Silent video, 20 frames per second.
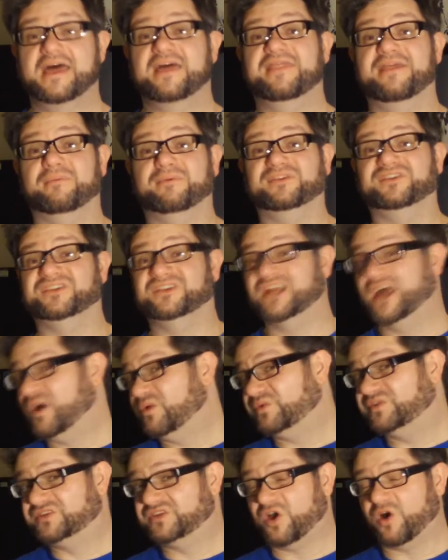There was no
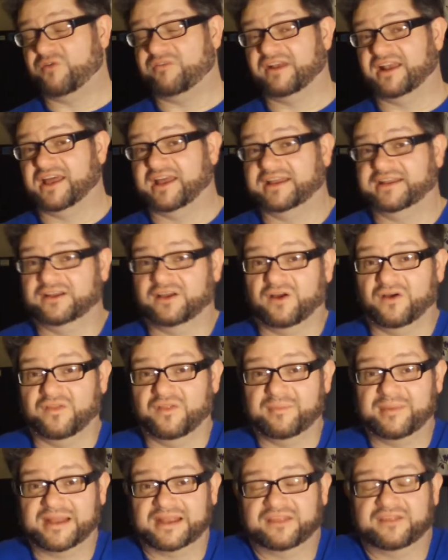storyline on
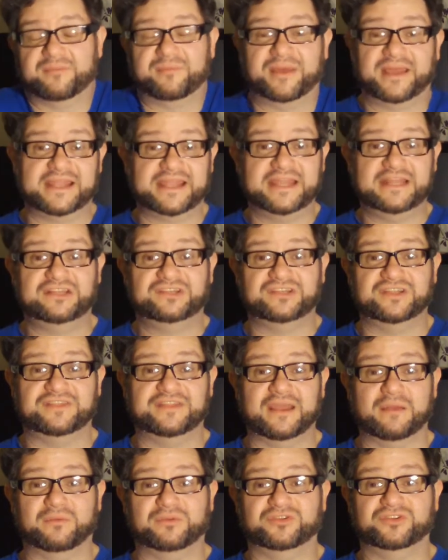the back of the package.
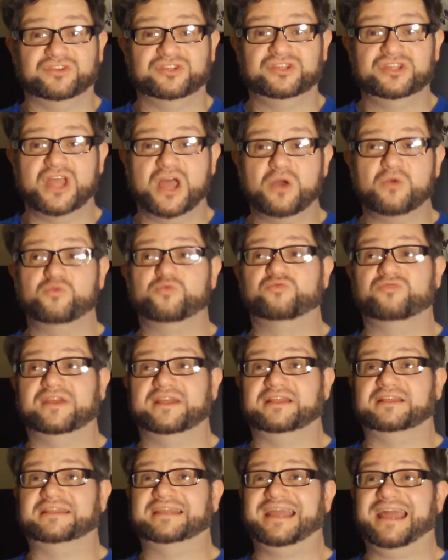There was no
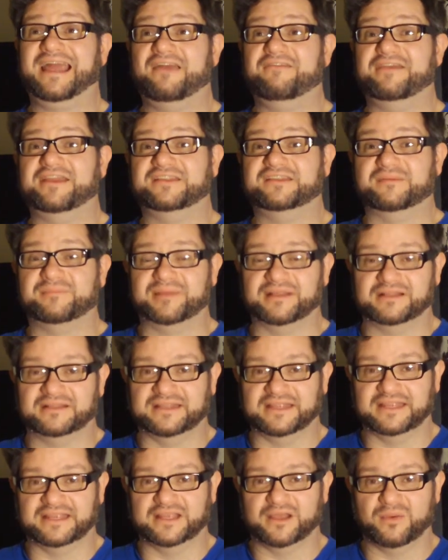real character
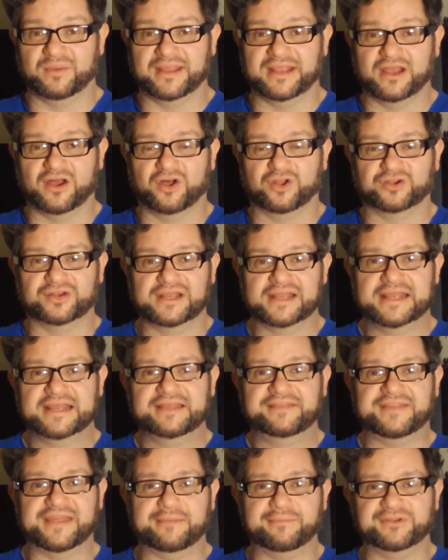building going on.
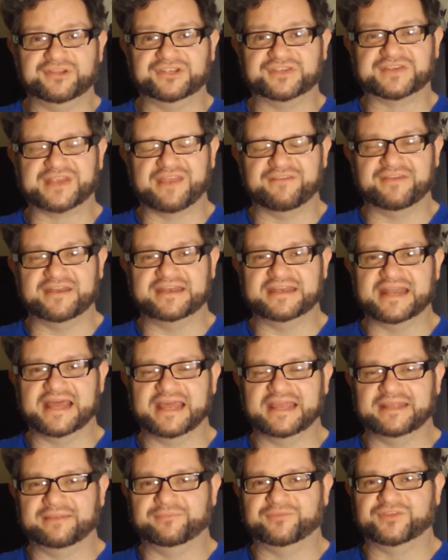They were just given
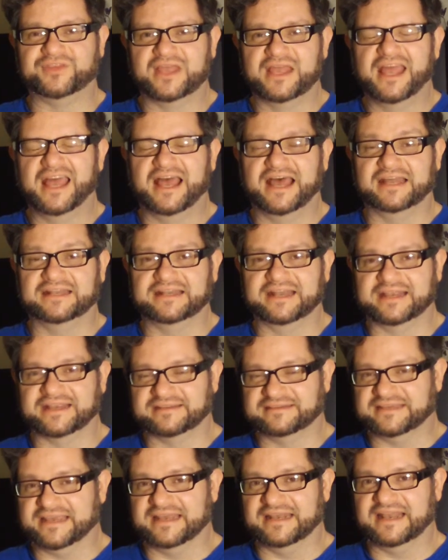names, and like I
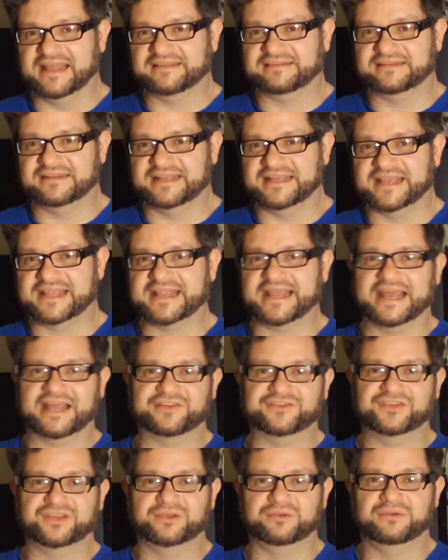say, latterly a
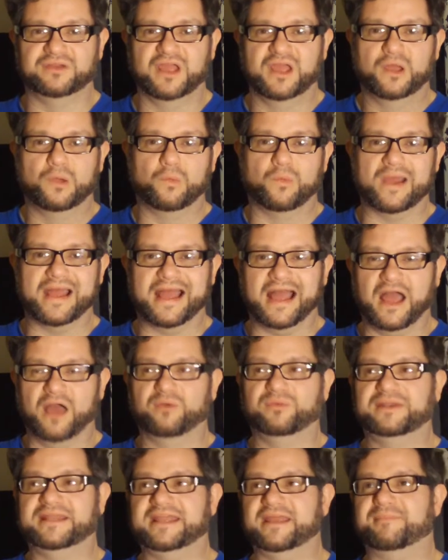cartoon where
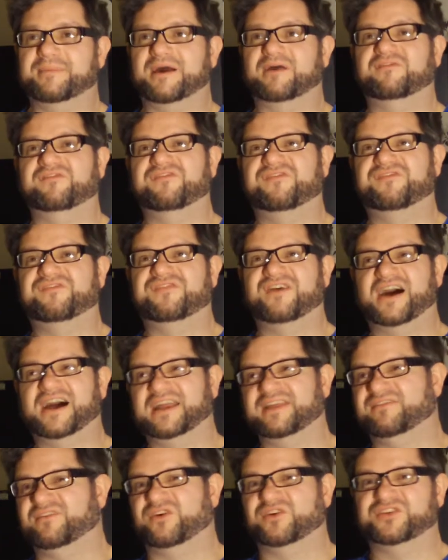only about
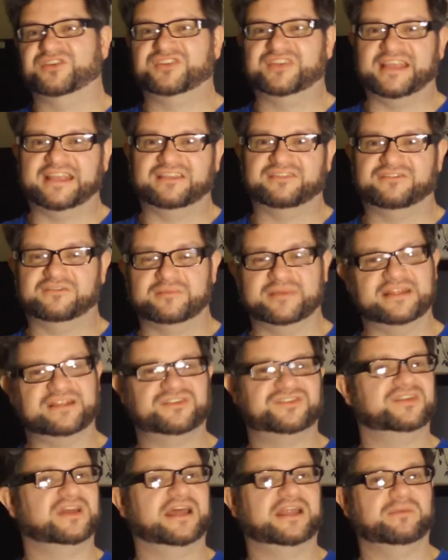5 or 6 from each
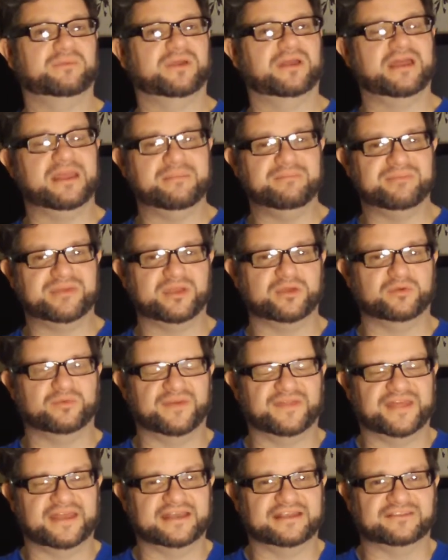side were imbued
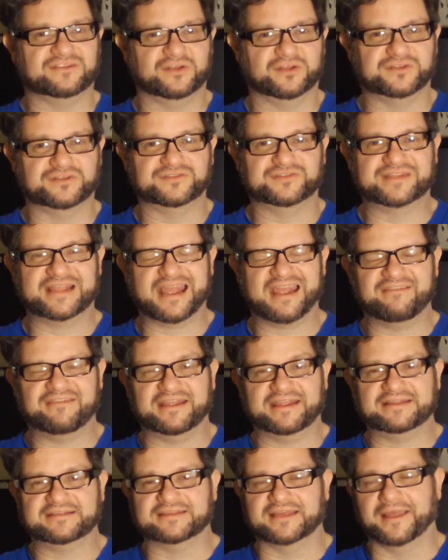with any sort of
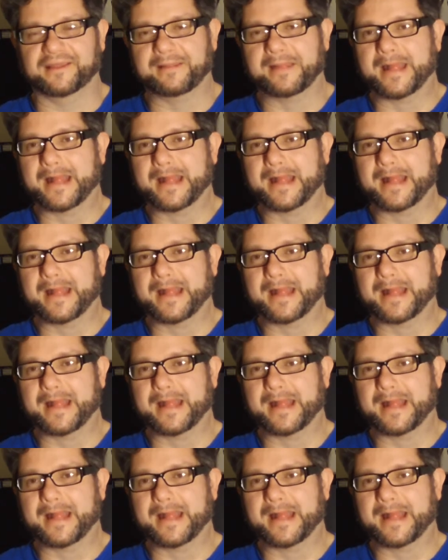character.